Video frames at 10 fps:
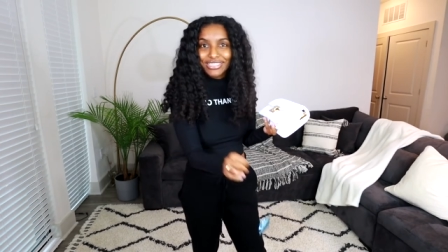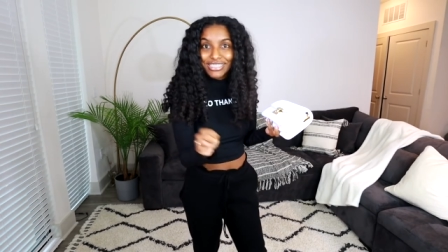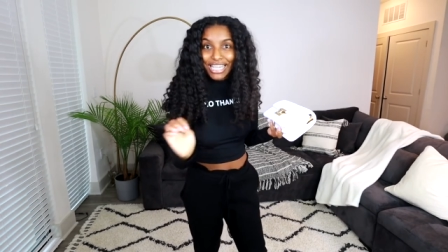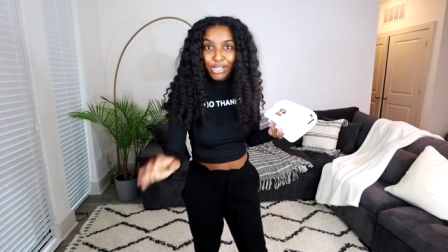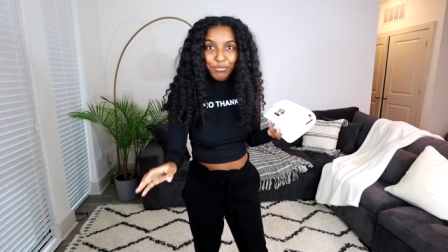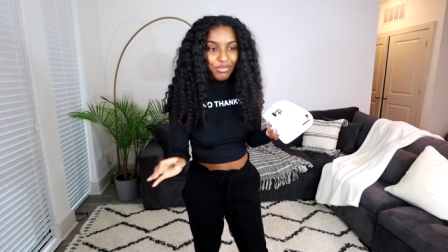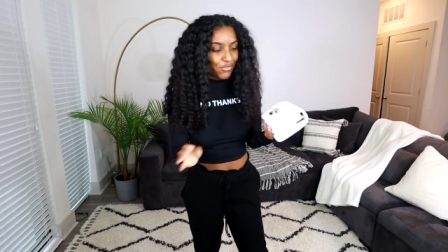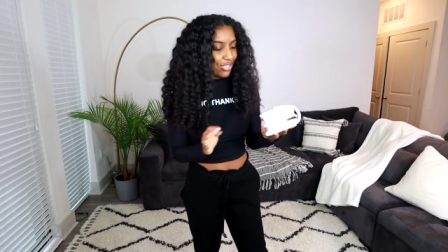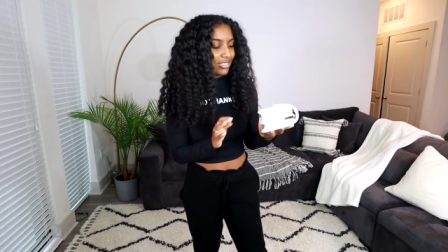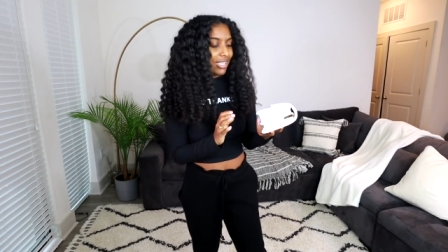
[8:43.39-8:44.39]
that scared me
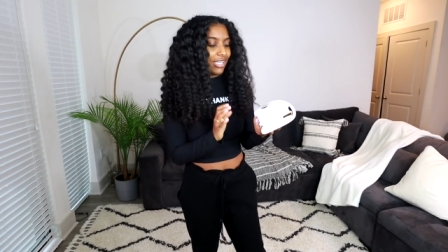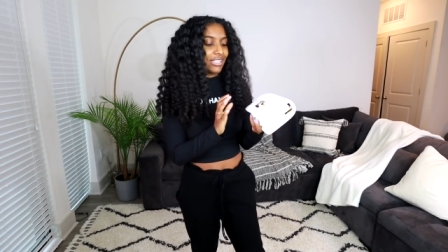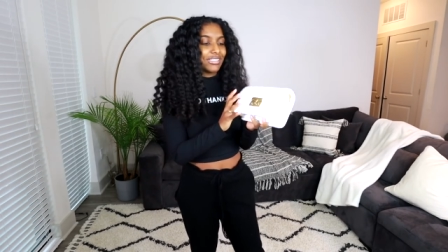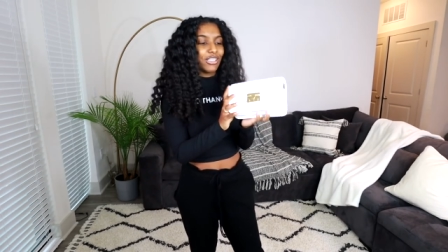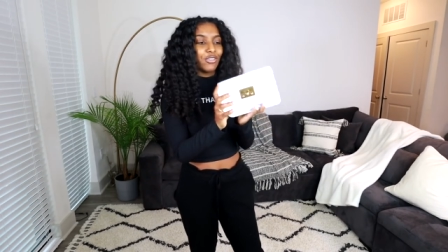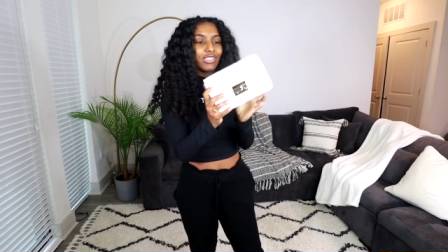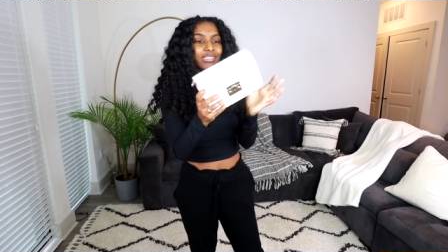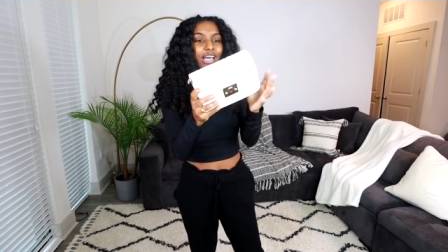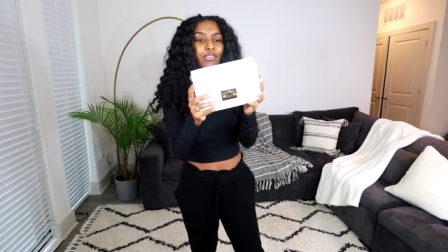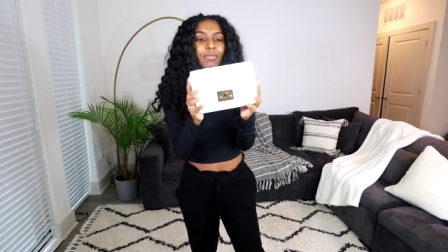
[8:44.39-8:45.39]
for a second. So this
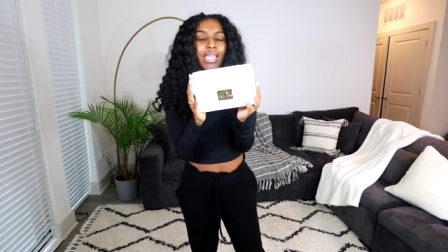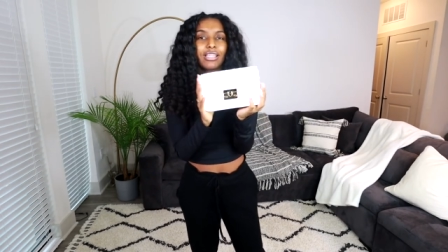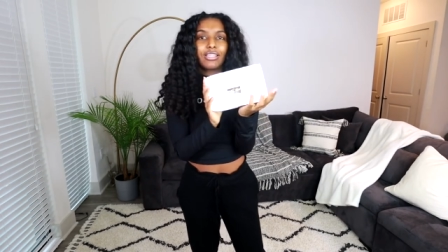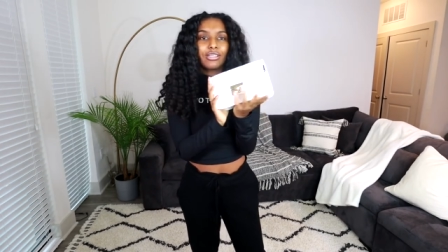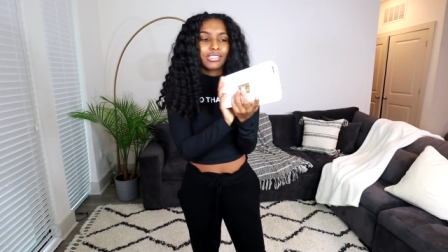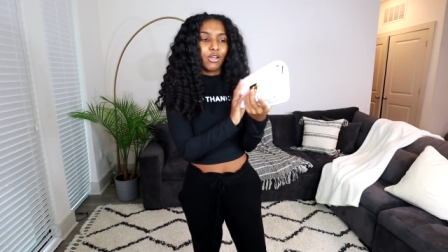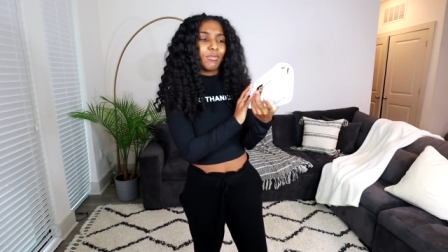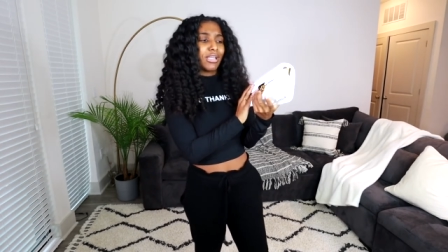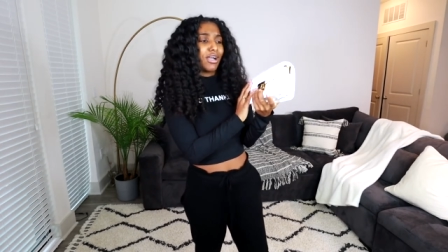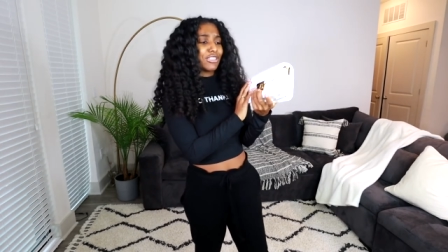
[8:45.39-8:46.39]
is how the bag looks. Oh
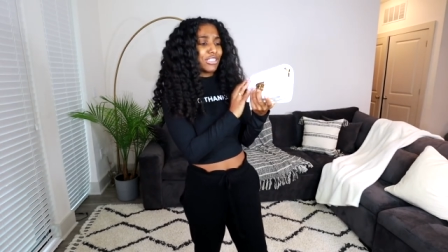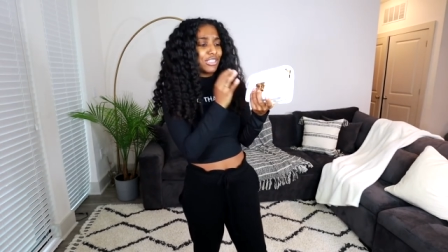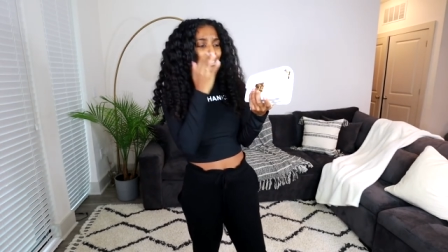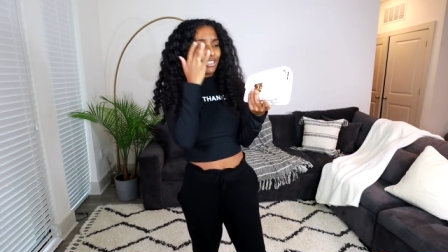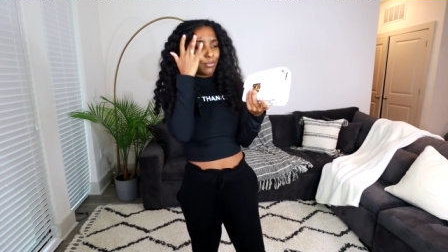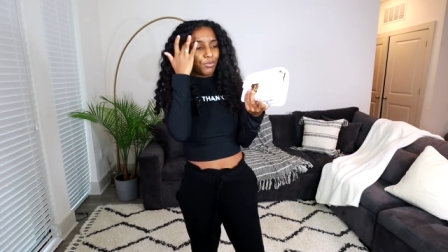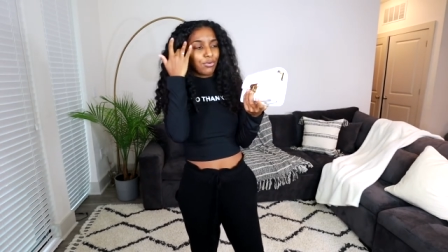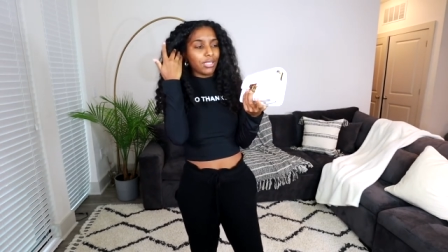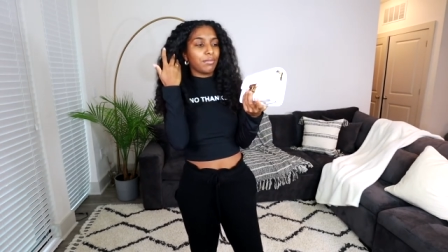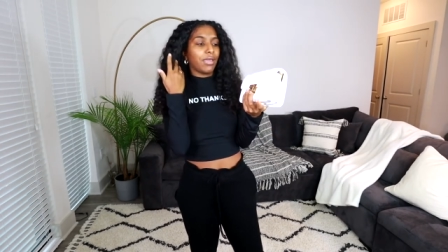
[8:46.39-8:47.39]
my gosh, it's such a
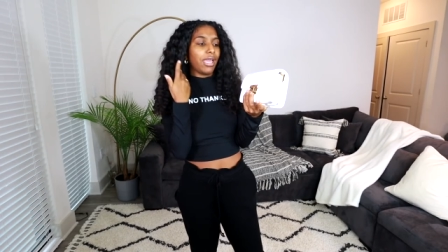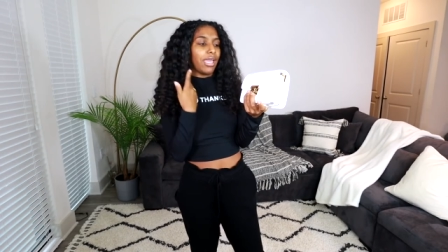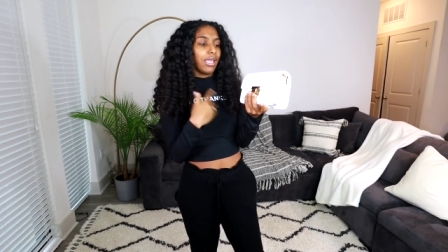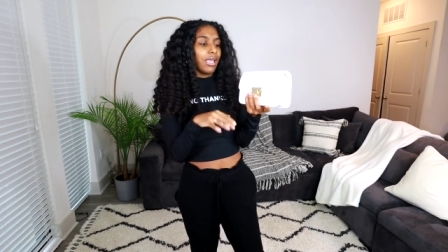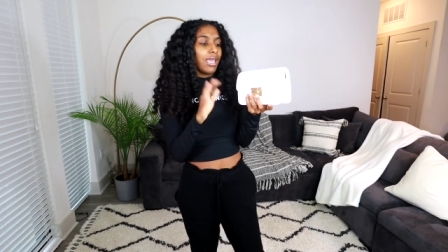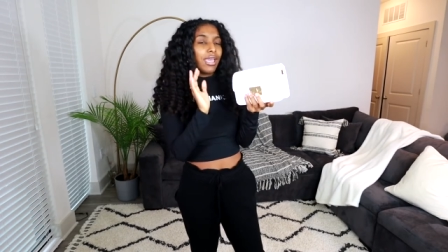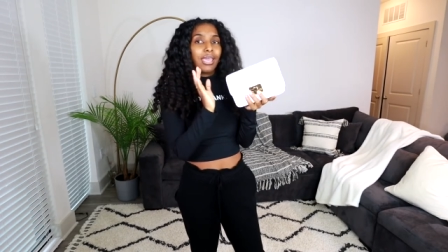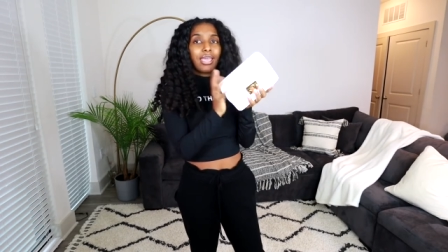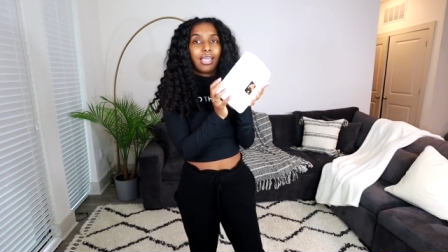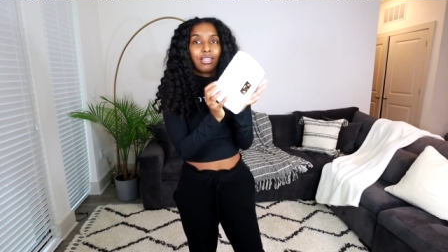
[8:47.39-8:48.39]
pretty bag.
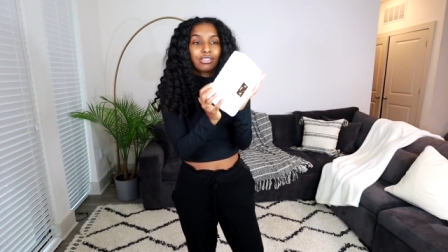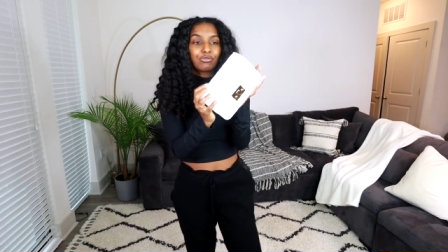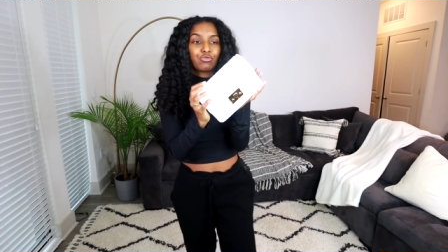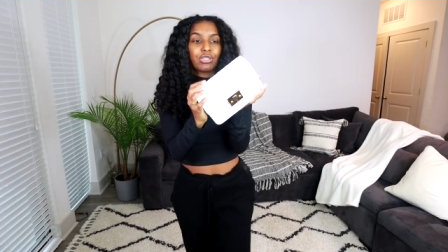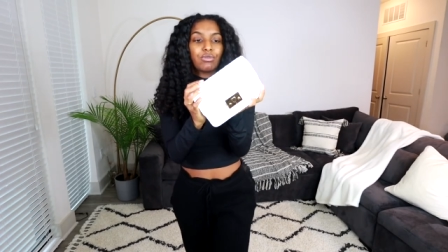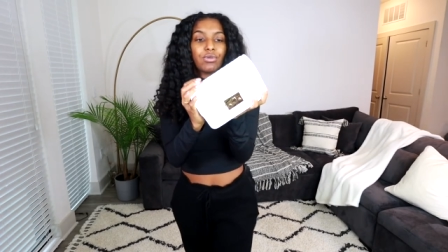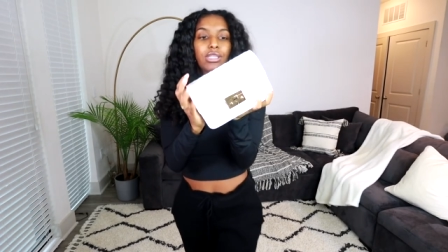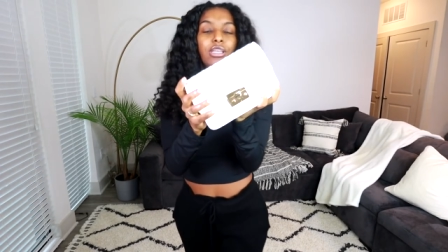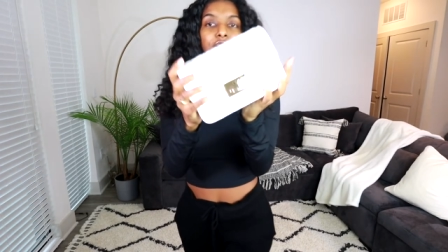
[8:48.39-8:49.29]
It looks really, really